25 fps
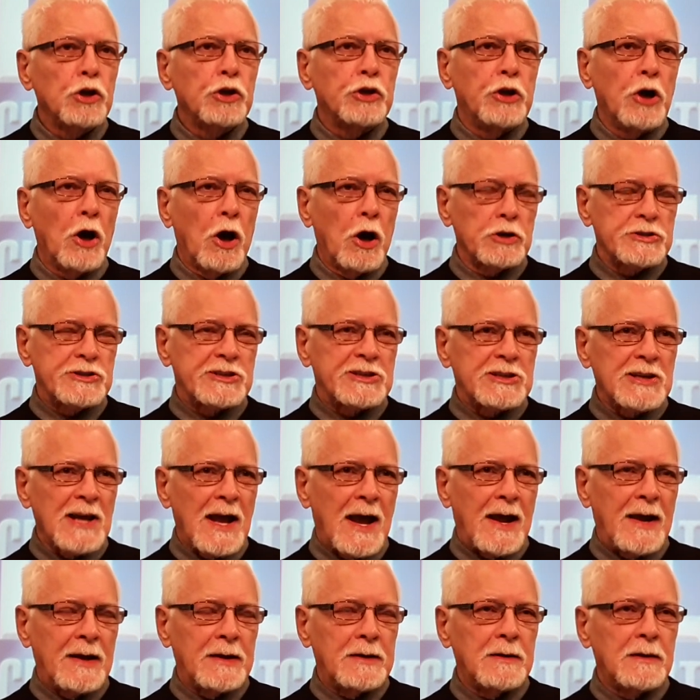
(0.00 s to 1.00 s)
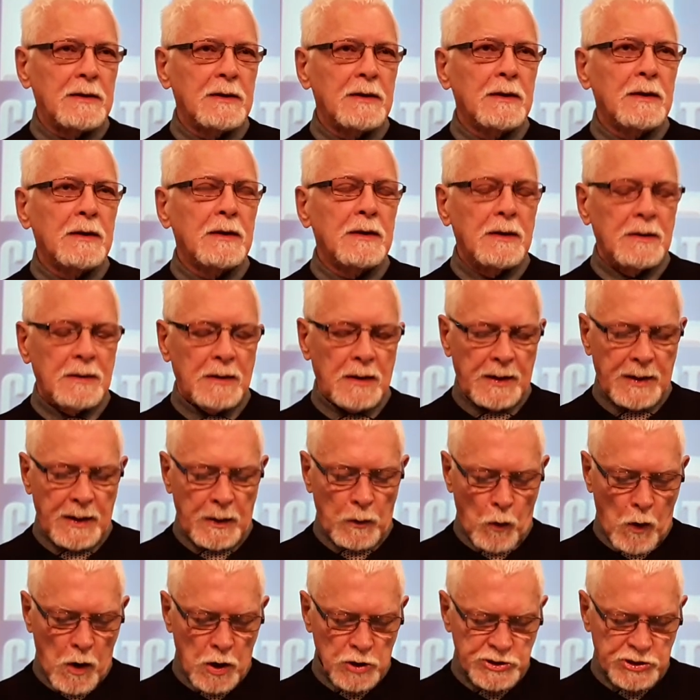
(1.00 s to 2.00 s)
God said, and
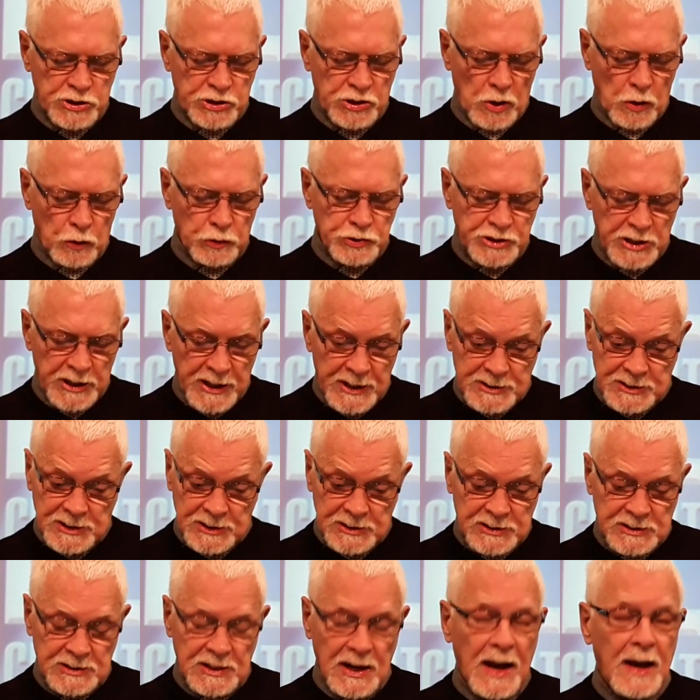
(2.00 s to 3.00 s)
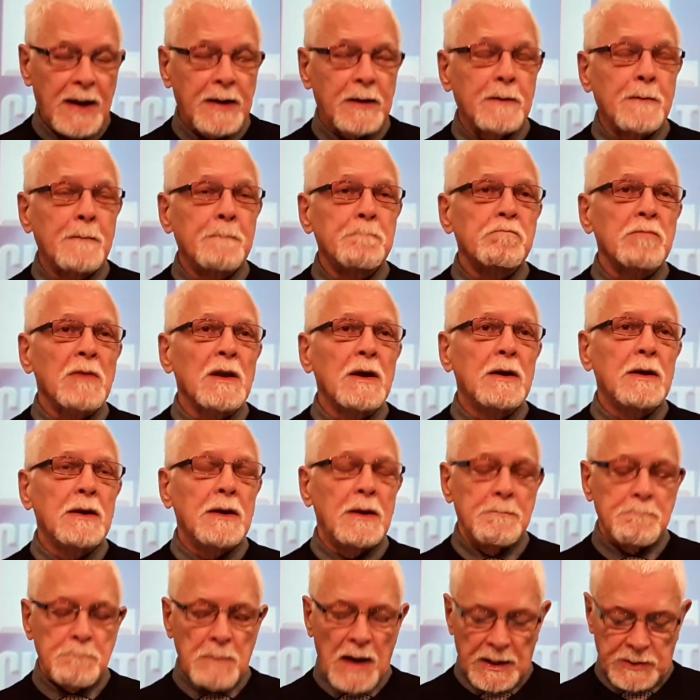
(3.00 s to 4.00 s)
it was so. Jesus said
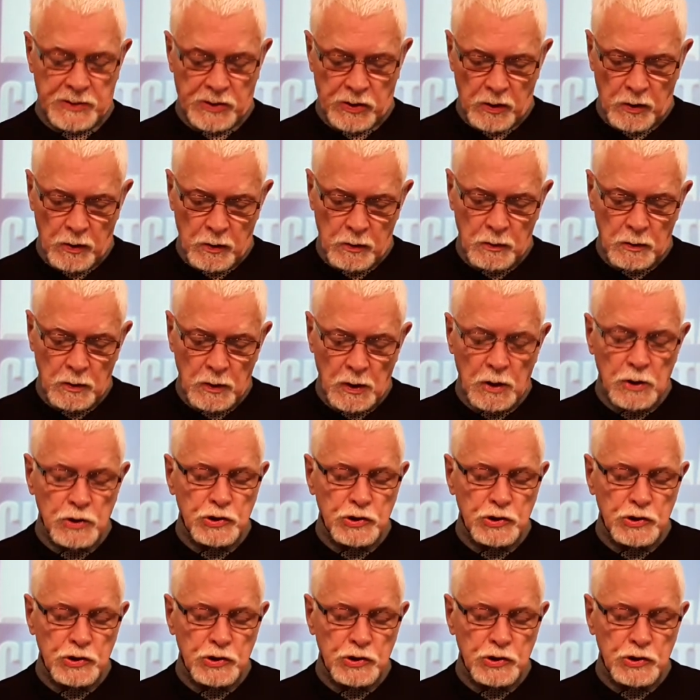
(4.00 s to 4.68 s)
in Matthew